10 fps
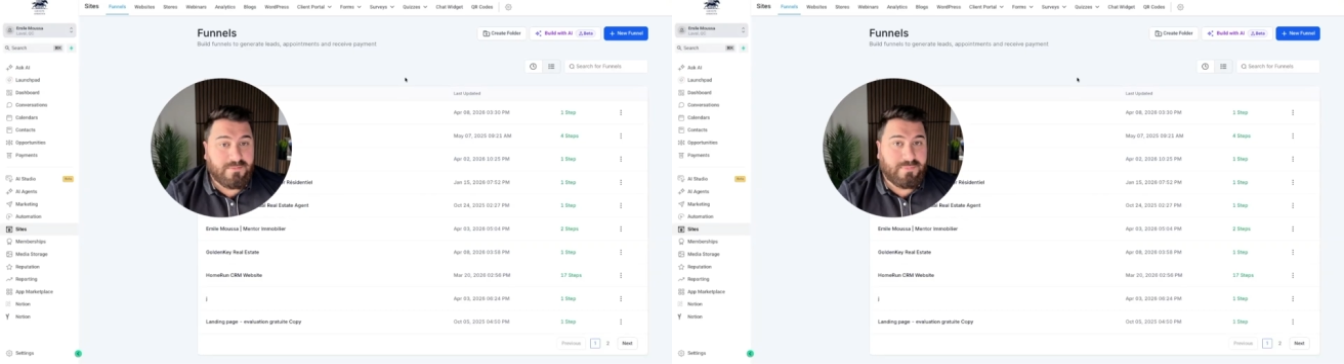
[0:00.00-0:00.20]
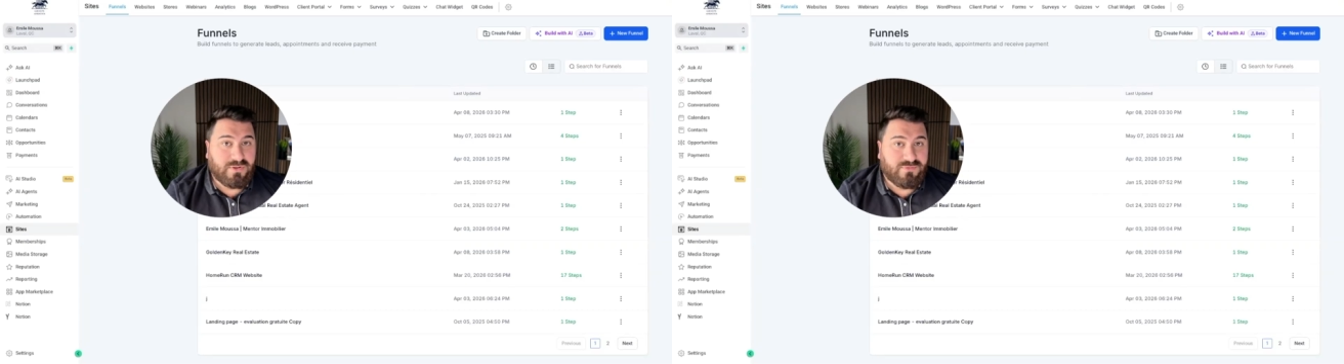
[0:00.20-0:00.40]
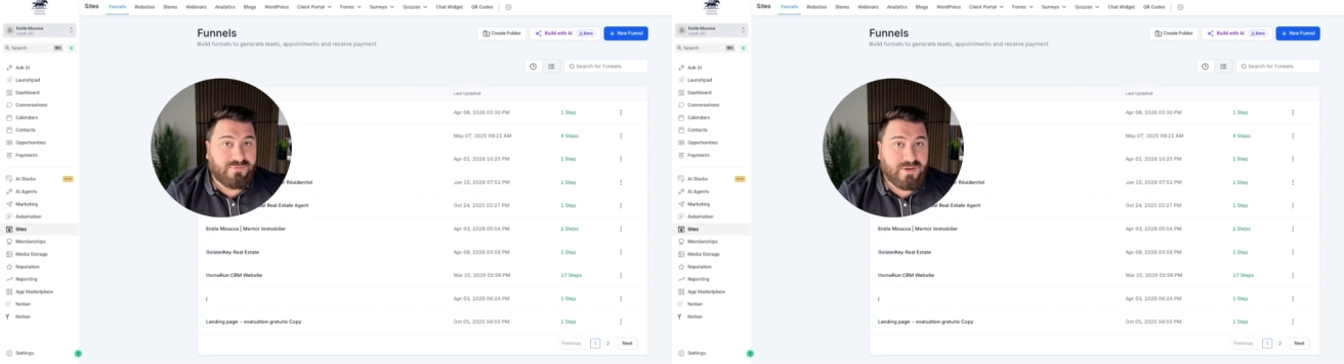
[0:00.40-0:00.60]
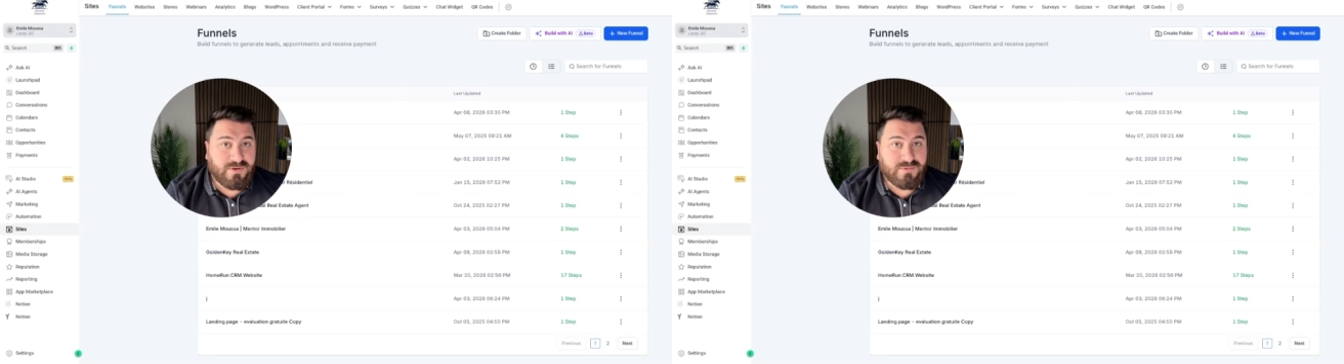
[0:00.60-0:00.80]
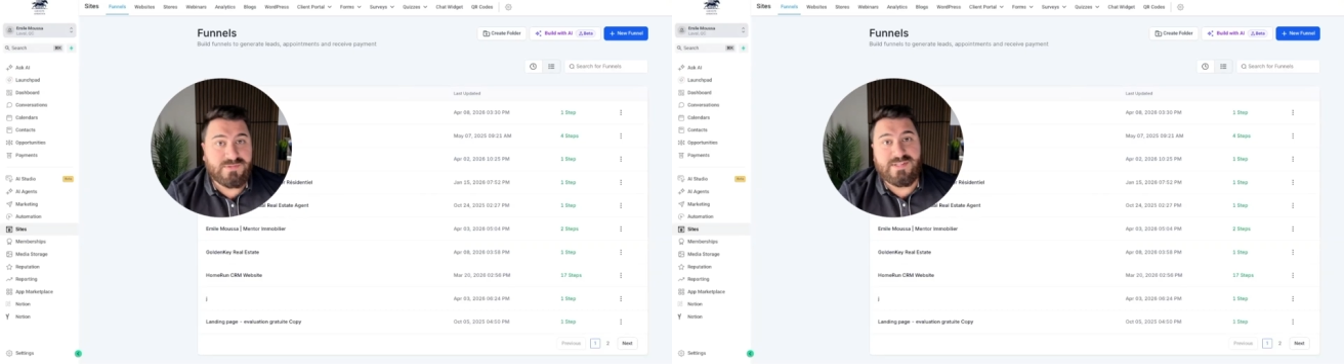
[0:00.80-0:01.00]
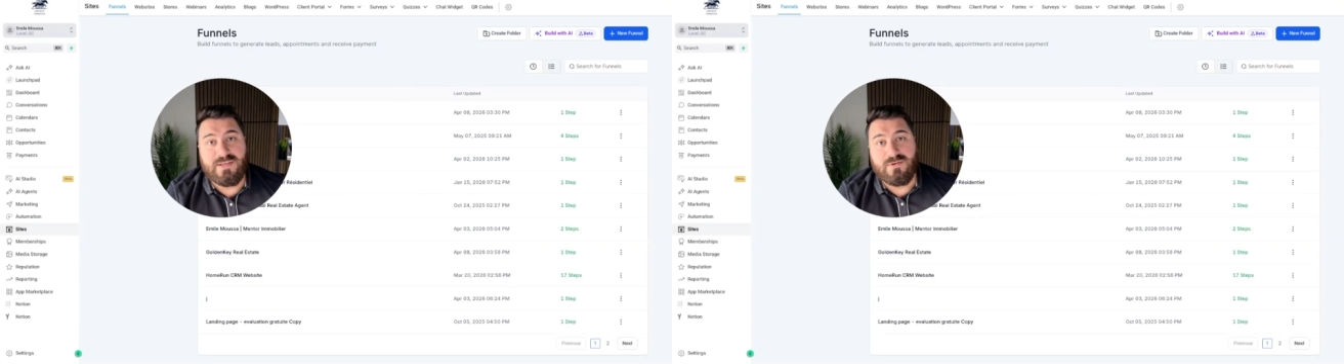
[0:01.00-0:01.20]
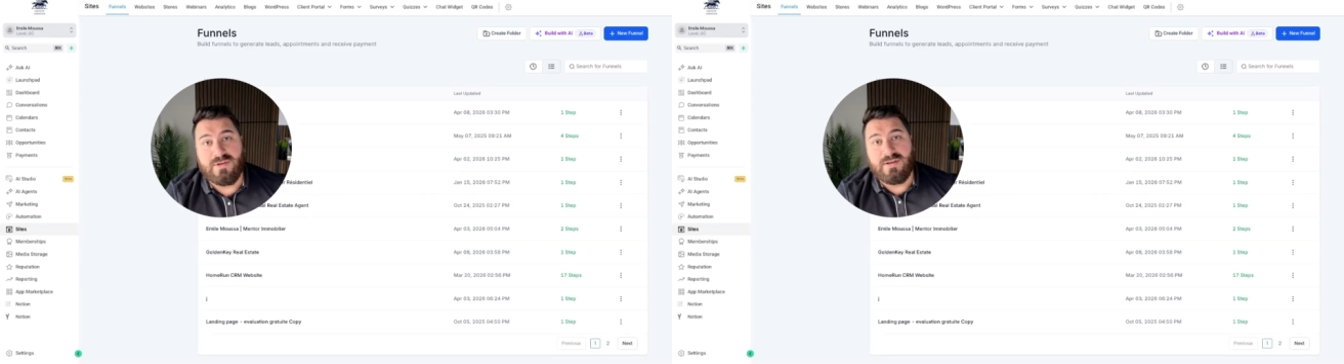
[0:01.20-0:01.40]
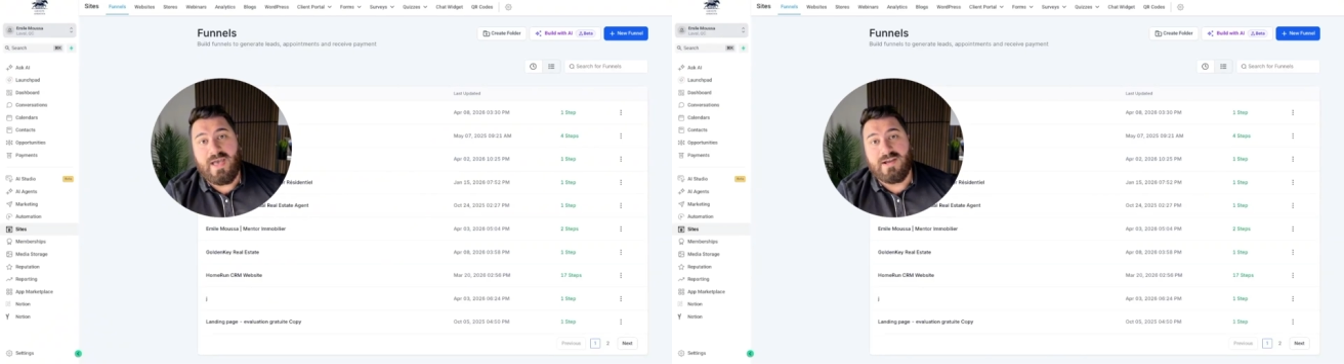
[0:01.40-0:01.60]
build funnels that you
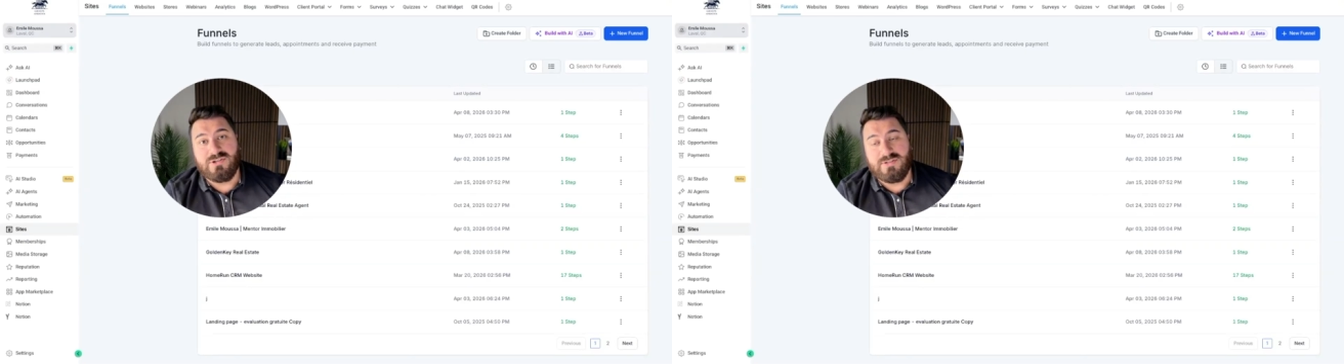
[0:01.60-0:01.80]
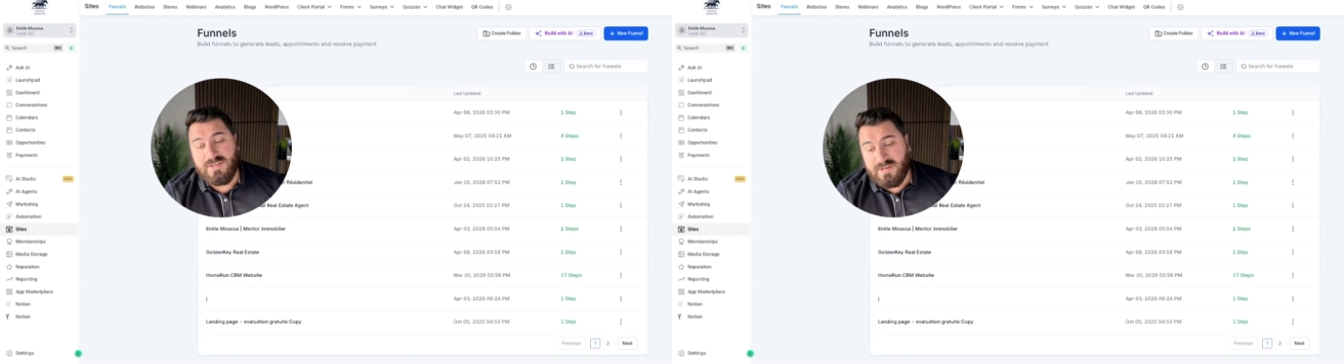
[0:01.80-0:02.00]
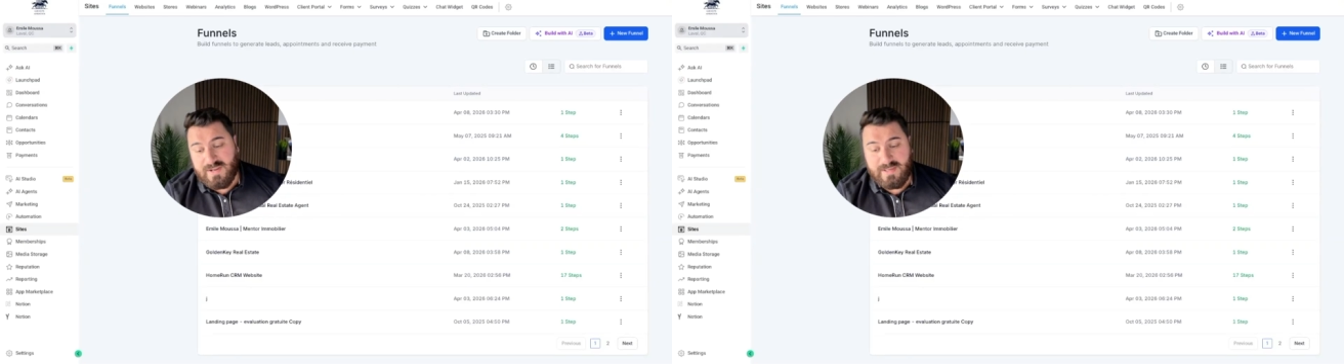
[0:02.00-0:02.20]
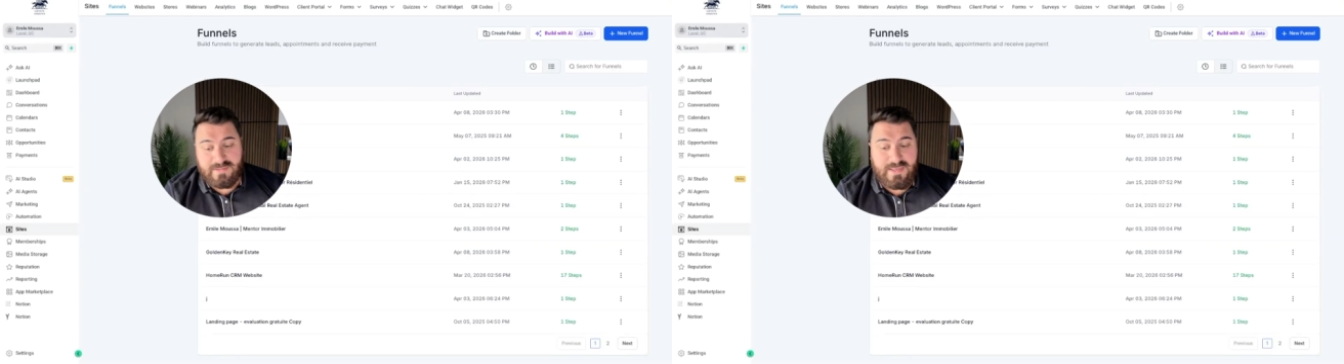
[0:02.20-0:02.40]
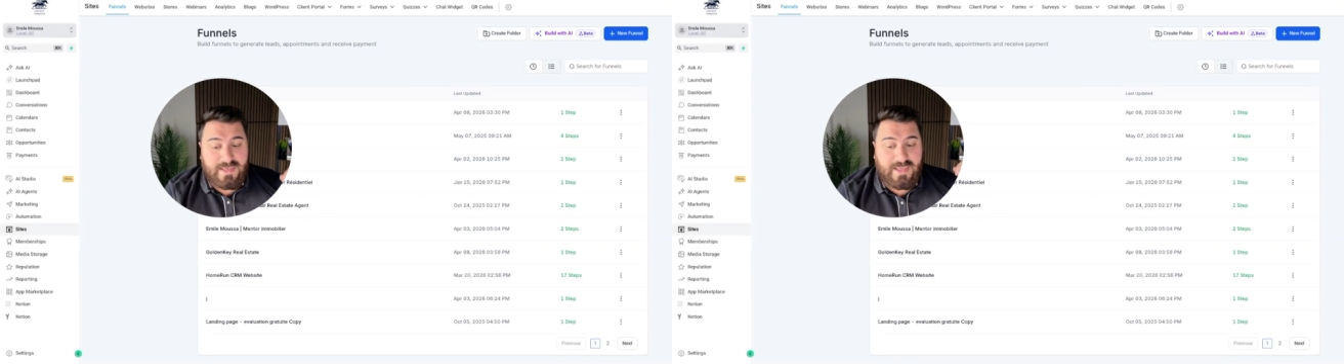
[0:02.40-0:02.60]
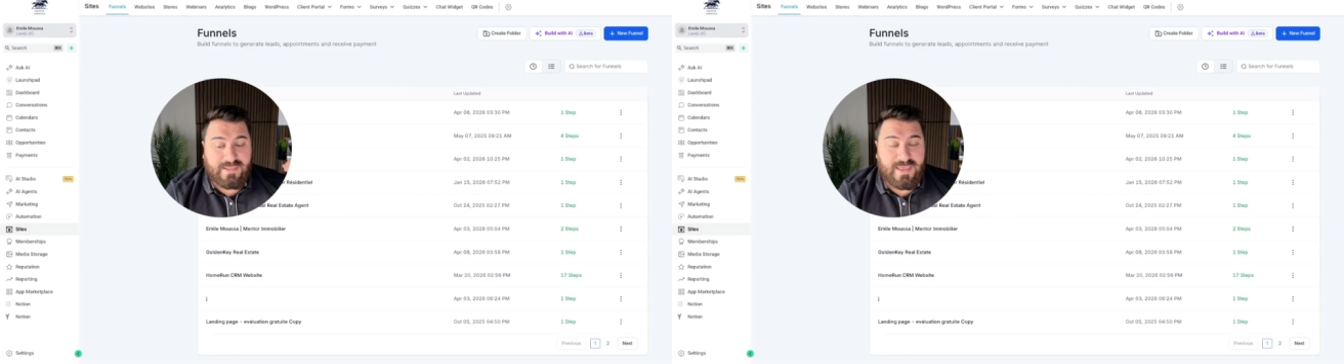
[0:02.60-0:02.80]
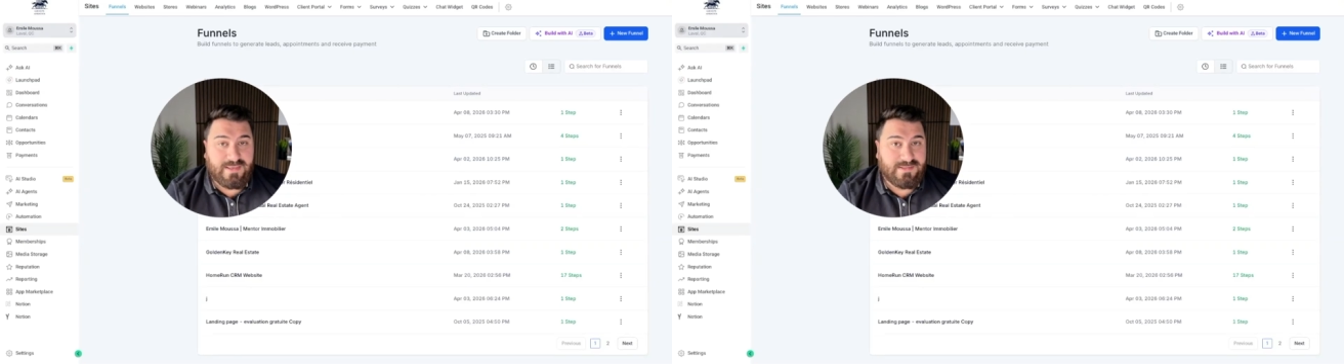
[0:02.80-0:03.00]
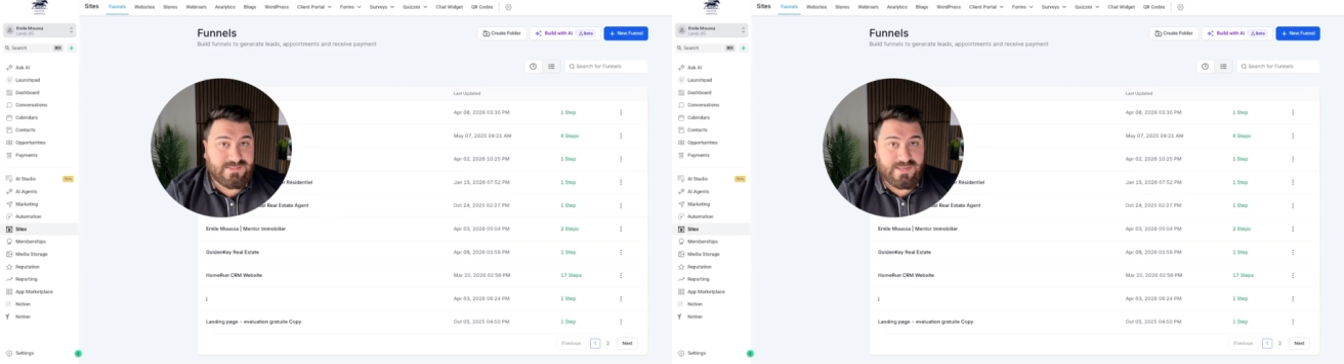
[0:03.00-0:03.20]
can actually connect.
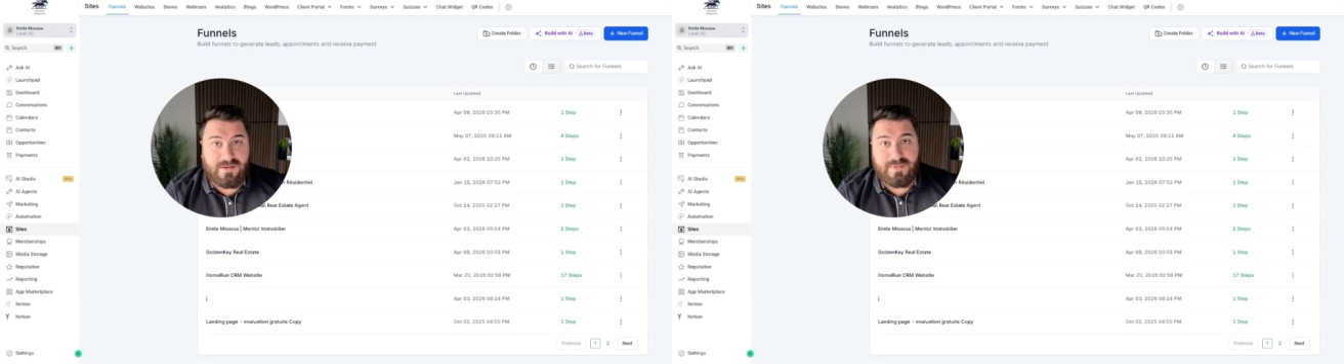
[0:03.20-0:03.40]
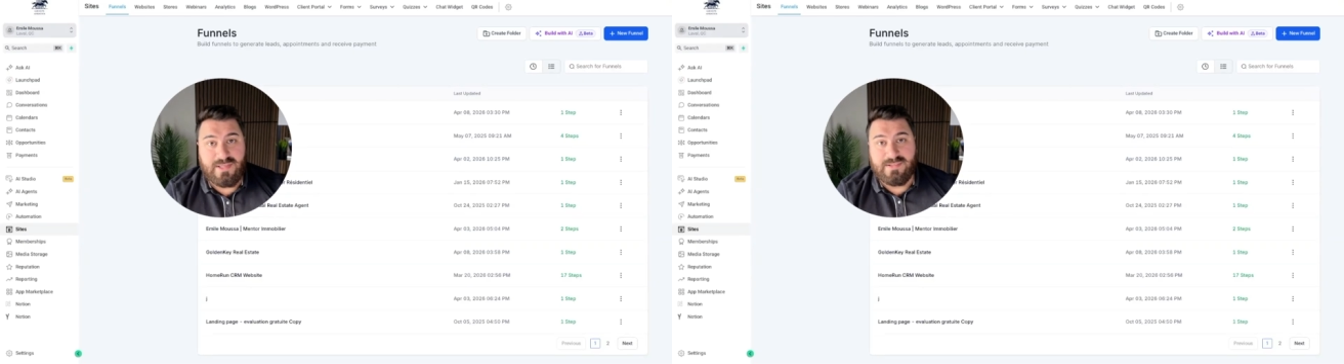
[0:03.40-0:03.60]
It's going to be a